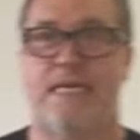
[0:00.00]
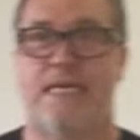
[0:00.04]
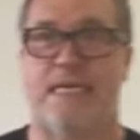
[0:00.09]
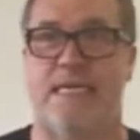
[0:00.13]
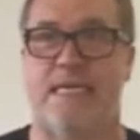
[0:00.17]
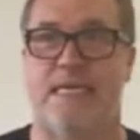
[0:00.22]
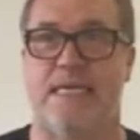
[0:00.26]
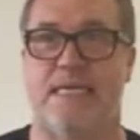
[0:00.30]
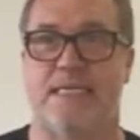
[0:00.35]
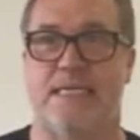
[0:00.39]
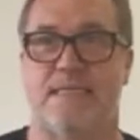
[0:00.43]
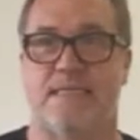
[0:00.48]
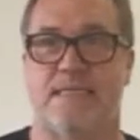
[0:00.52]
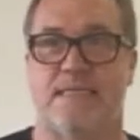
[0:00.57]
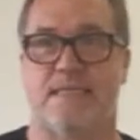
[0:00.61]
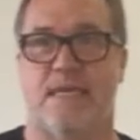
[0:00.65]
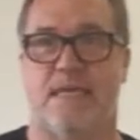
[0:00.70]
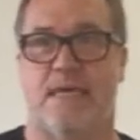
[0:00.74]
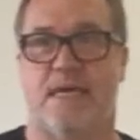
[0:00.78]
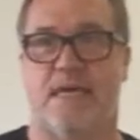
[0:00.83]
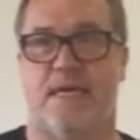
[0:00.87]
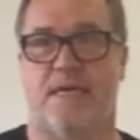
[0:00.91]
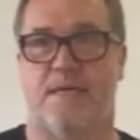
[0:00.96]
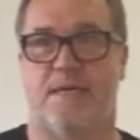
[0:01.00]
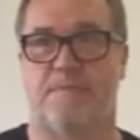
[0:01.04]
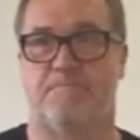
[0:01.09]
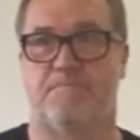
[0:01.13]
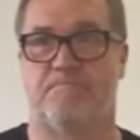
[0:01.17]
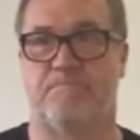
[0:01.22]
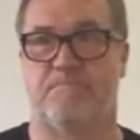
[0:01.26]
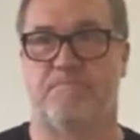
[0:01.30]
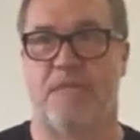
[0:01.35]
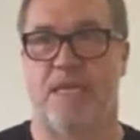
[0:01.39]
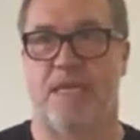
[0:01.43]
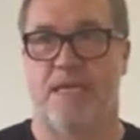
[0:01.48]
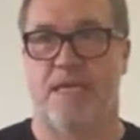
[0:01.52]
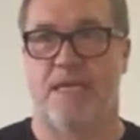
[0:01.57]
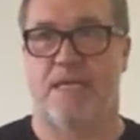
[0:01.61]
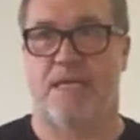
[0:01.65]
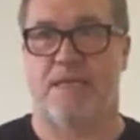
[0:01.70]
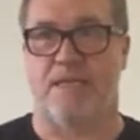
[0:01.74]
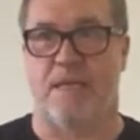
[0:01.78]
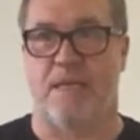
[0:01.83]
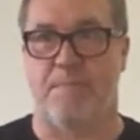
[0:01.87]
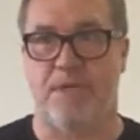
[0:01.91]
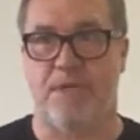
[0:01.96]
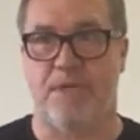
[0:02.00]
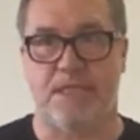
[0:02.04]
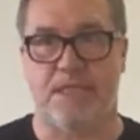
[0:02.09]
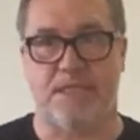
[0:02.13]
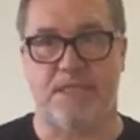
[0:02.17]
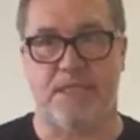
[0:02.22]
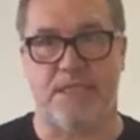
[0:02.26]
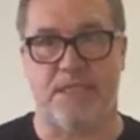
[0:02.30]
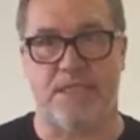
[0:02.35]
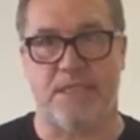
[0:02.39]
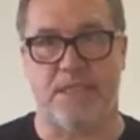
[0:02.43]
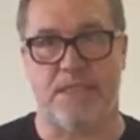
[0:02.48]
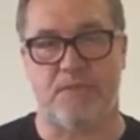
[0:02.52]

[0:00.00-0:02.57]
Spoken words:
is the ability